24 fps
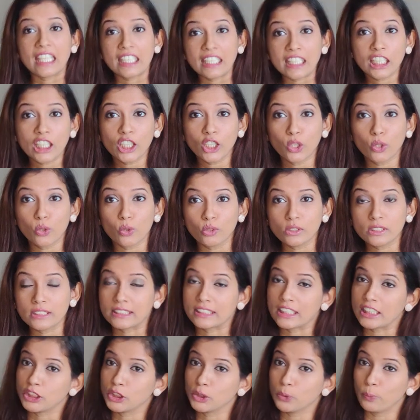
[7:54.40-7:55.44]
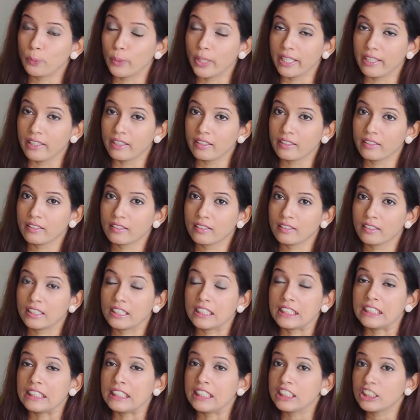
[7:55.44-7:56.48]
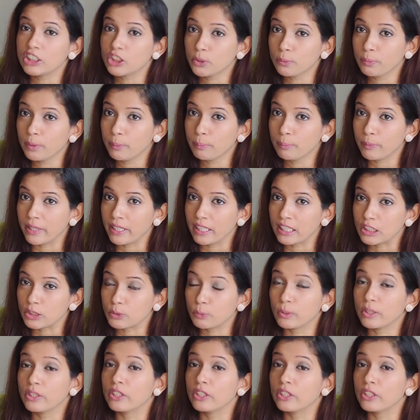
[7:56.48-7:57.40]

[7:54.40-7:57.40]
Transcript: Any clothes that you wear need to be paired